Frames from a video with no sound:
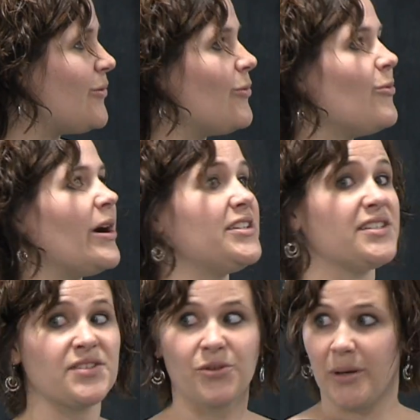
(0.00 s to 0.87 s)
what
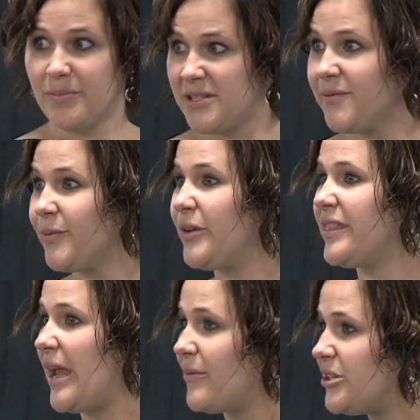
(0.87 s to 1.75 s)
descriptive word
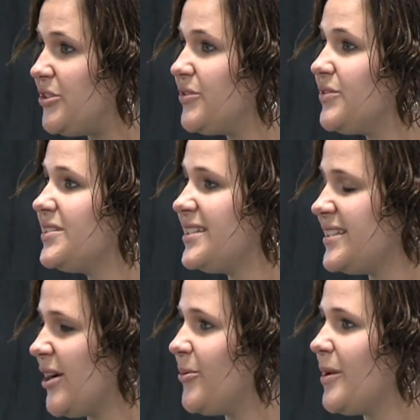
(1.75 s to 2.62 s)
they would use to
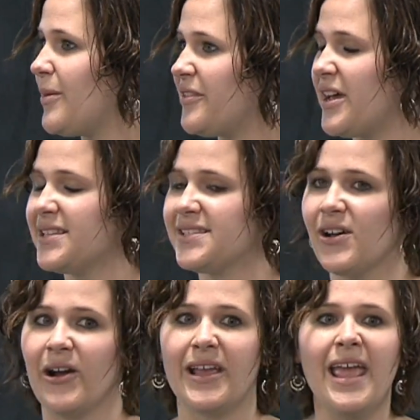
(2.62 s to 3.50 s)
tell me about that
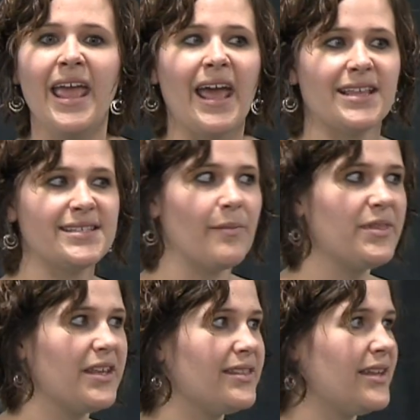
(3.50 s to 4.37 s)
song, and
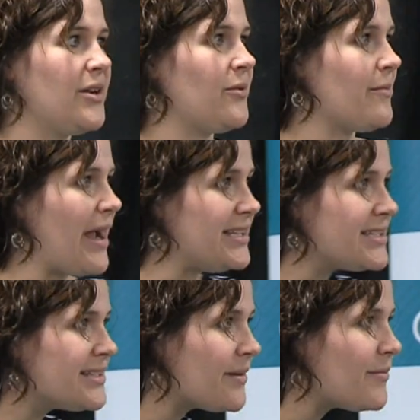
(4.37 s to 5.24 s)
something that it
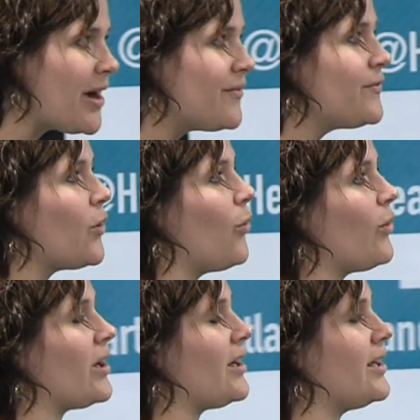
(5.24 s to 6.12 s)
reminded them of
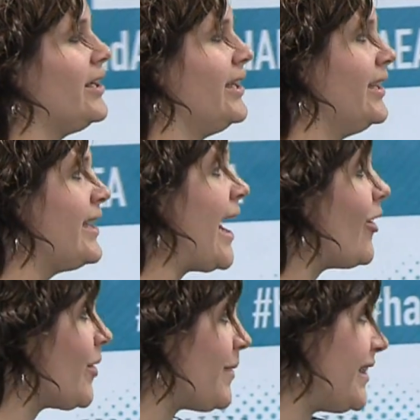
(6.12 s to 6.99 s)
or
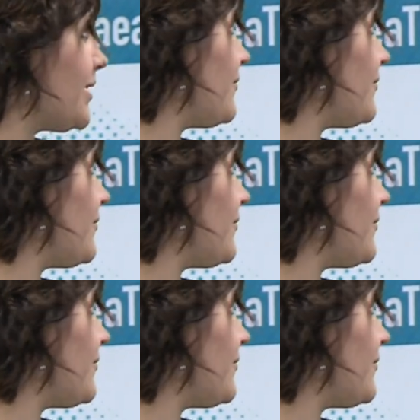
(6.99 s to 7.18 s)
how it made them